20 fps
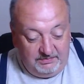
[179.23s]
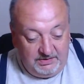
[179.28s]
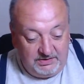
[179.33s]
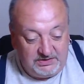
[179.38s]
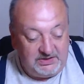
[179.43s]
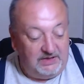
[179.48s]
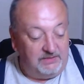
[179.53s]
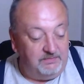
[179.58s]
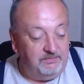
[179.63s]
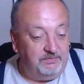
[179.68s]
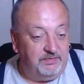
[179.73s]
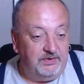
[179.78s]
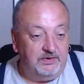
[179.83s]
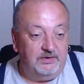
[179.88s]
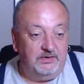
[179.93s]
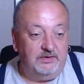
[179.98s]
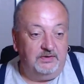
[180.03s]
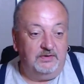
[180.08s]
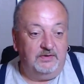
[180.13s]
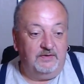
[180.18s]
tip.
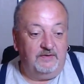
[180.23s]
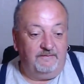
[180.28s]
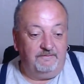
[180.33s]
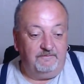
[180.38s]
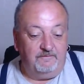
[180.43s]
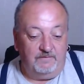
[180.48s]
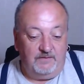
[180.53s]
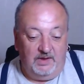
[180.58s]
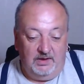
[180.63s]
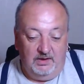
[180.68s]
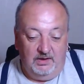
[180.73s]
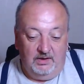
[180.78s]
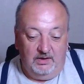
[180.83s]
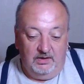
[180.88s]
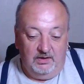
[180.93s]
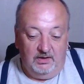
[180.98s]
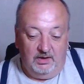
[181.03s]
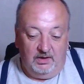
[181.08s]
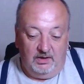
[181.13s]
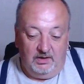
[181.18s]

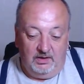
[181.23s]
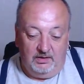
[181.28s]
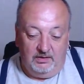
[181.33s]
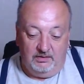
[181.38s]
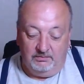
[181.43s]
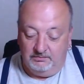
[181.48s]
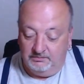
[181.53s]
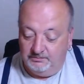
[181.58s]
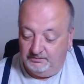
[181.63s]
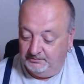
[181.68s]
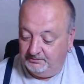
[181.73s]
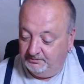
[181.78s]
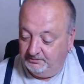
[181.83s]
We're